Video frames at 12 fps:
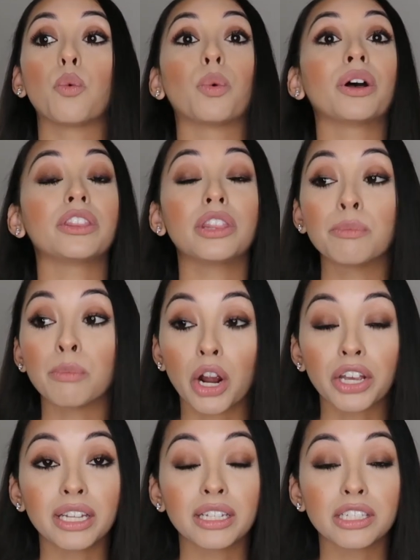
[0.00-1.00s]
what the
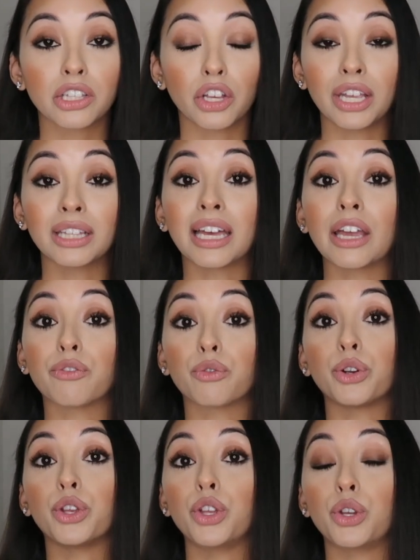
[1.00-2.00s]
market is looking like
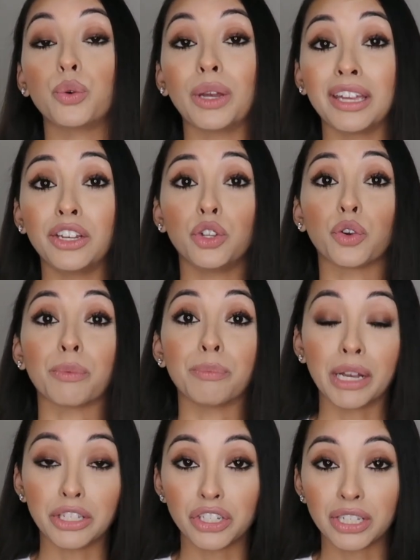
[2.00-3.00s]
for you in your
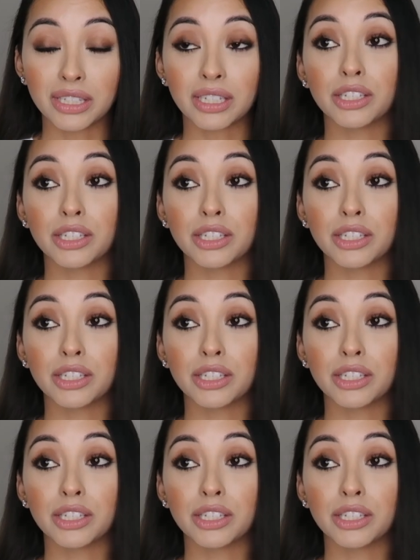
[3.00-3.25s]
budget.